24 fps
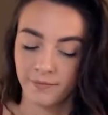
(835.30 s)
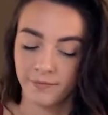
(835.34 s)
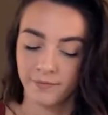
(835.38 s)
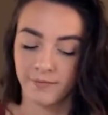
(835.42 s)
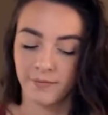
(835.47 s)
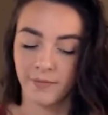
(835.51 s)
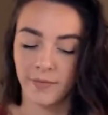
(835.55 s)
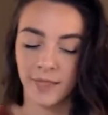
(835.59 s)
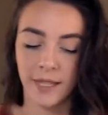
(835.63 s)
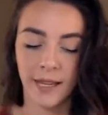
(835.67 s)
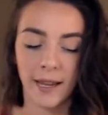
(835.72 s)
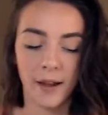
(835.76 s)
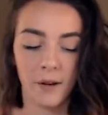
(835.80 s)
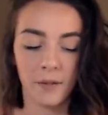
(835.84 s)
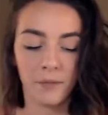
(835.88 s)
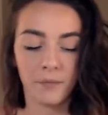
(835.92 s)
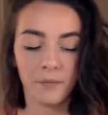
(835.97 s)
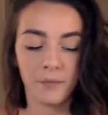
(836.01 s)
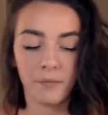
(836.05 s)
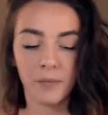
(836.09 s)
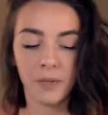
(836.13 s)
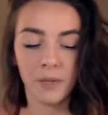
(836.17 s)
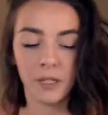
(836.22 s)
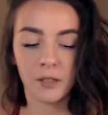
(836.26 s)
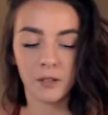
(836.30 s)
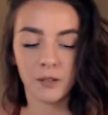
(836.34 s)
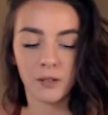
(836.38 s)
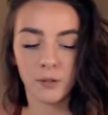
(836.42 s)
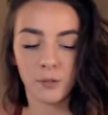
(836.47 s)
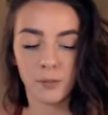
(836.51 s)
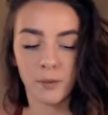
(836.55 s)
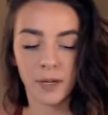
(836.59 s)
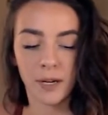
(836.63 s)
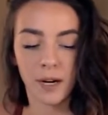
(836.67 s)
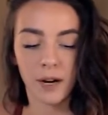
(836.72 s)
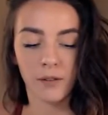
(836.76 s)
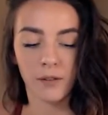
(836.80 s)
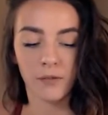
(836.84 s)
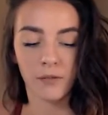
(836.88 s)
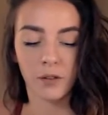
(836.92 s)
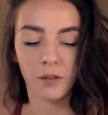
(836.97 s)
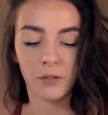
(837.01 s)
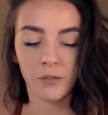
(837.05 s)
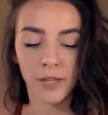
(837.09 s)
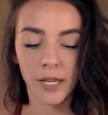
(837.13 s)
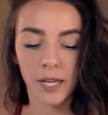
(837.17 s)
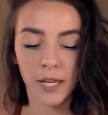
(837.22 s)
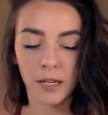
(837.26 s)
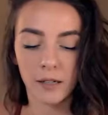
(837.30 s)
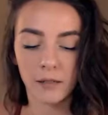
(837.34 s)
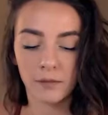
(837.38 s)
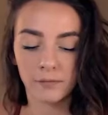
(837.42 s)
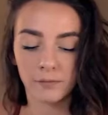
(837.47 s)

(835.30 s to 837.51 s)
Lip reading: Yeah, be super careful of that.